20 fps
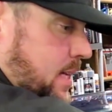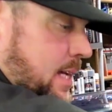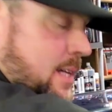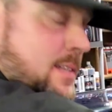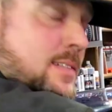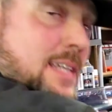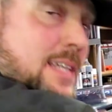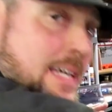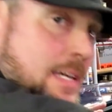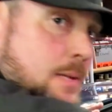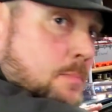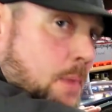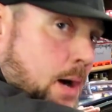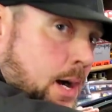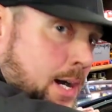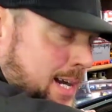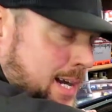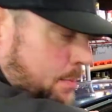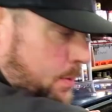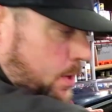is in
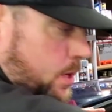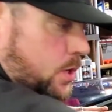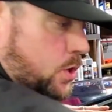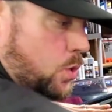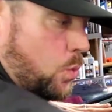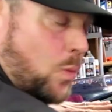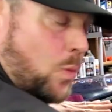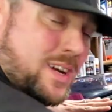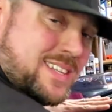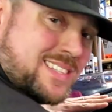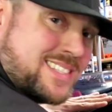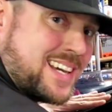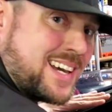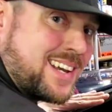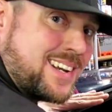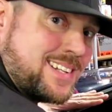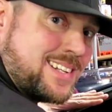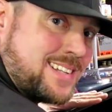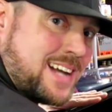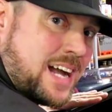mock-up. We're going to do one side
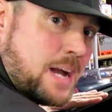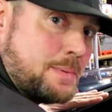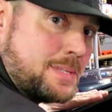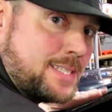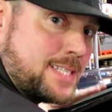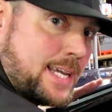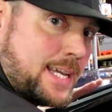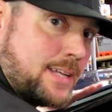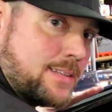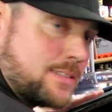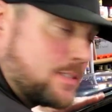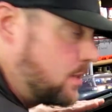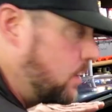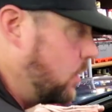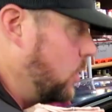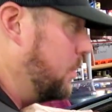at a time and take it slow,